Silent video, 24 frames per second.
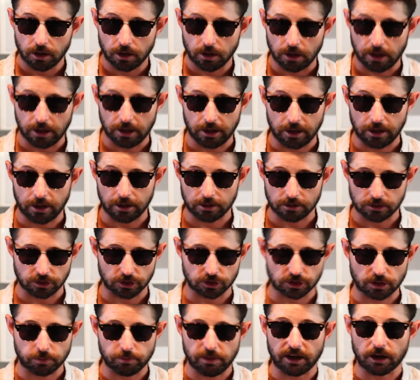and your
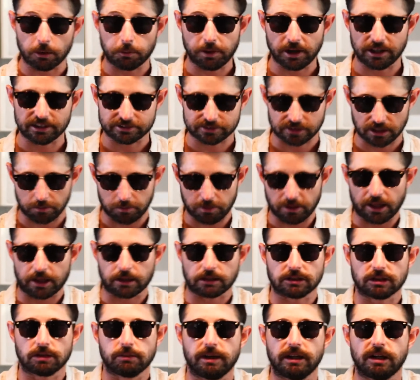tomato paste is going to be
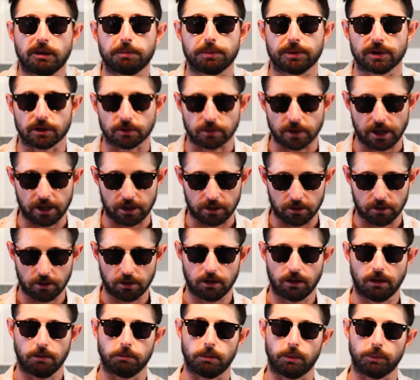like tomato puree,
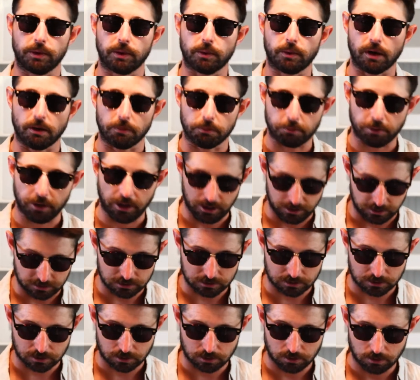but we want
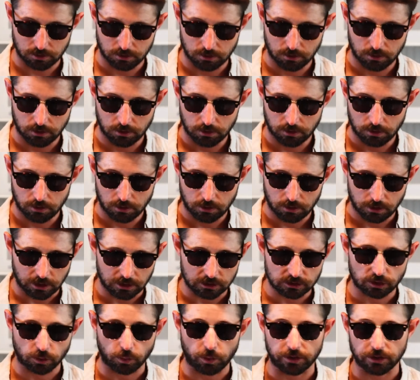paste.
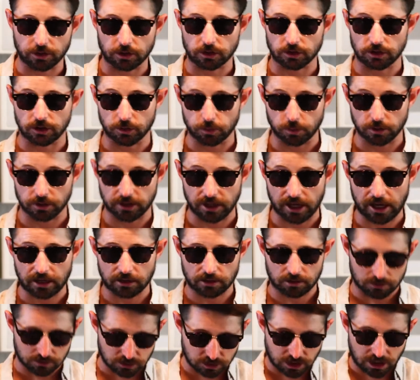And so what you could do with
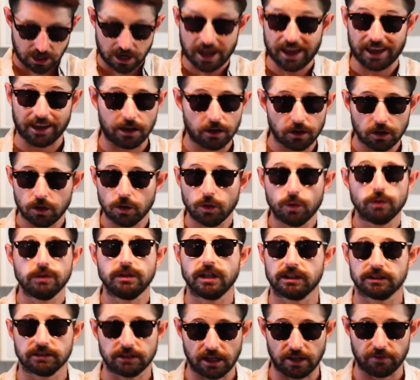that, who
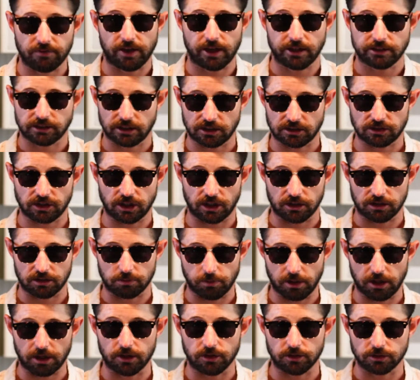doesn't have excess cherry
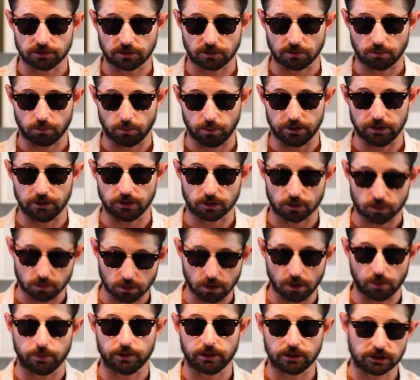tomatoes when you're
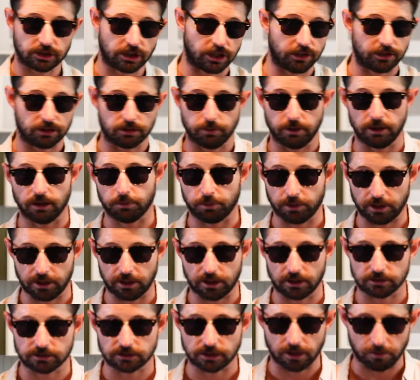growing a cherry tomato plant
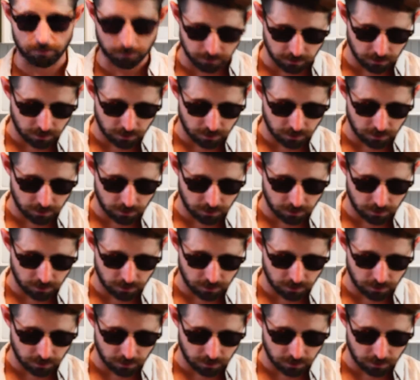outside?